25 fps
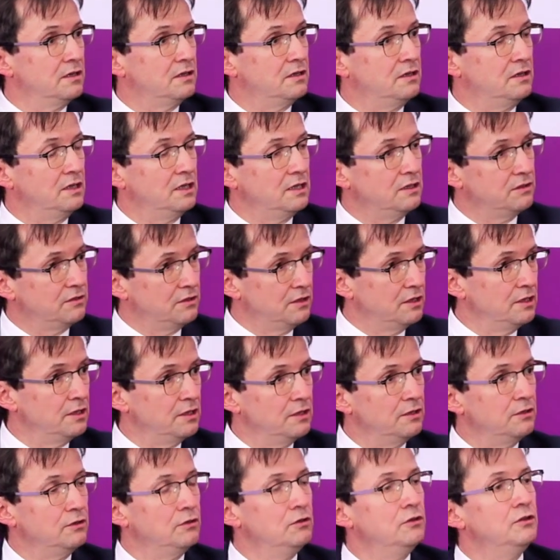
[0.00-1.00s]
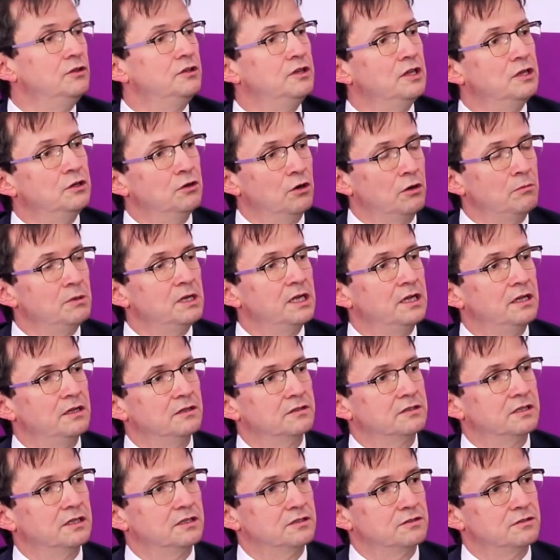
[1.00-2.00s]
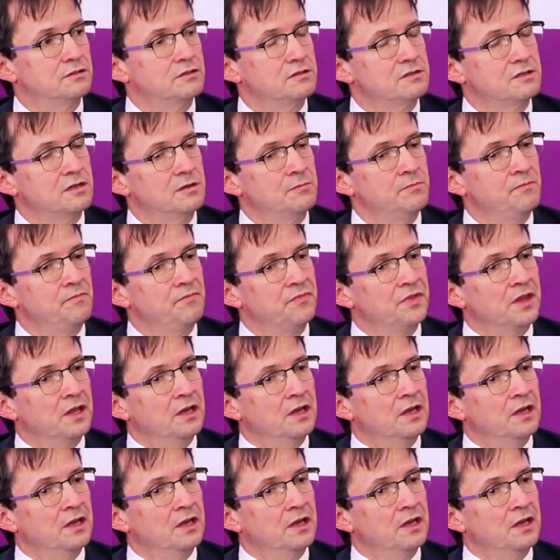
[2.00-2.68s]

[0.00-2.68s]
the normal healthcare system.